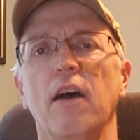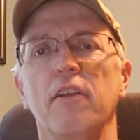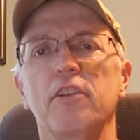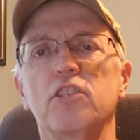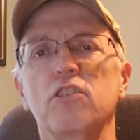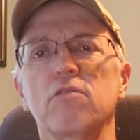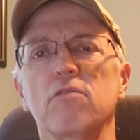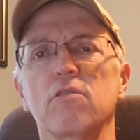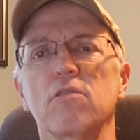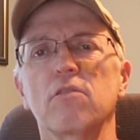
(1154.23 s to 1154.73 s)

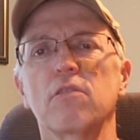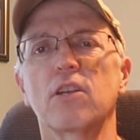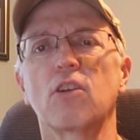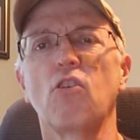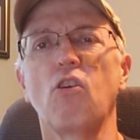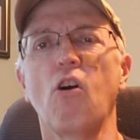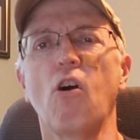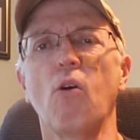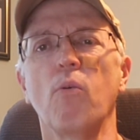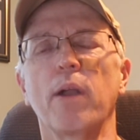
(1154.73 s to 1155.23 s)
as you
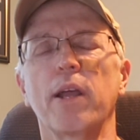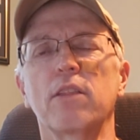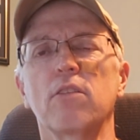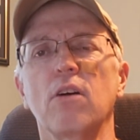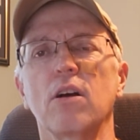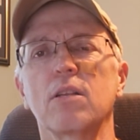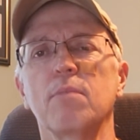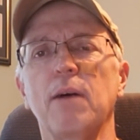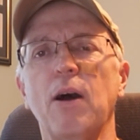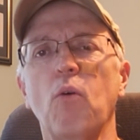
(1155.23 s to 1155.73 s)
recall when I
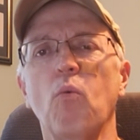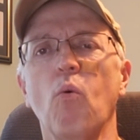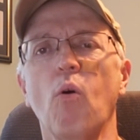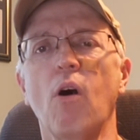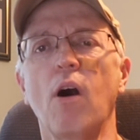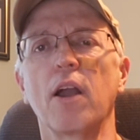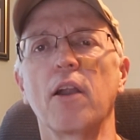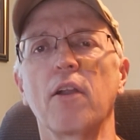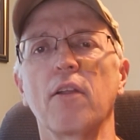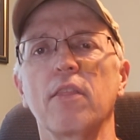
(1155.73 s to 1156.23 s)
talked about
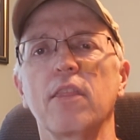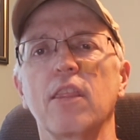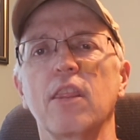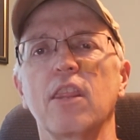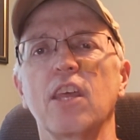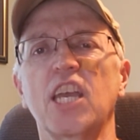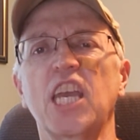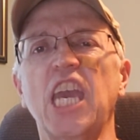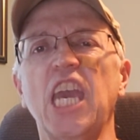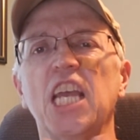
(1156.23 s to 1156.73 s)
water,
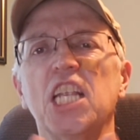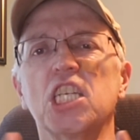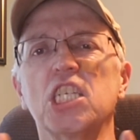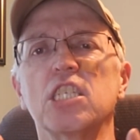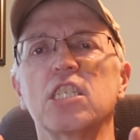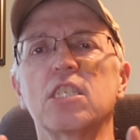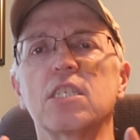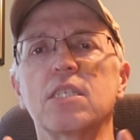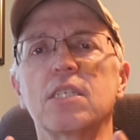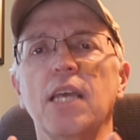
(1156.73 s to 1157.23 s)
the
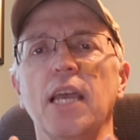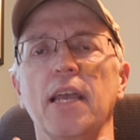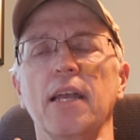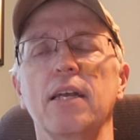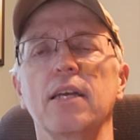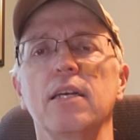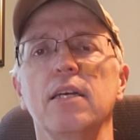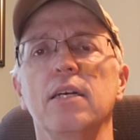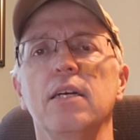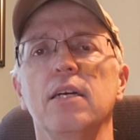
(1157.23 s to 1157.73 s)
kitchen sink.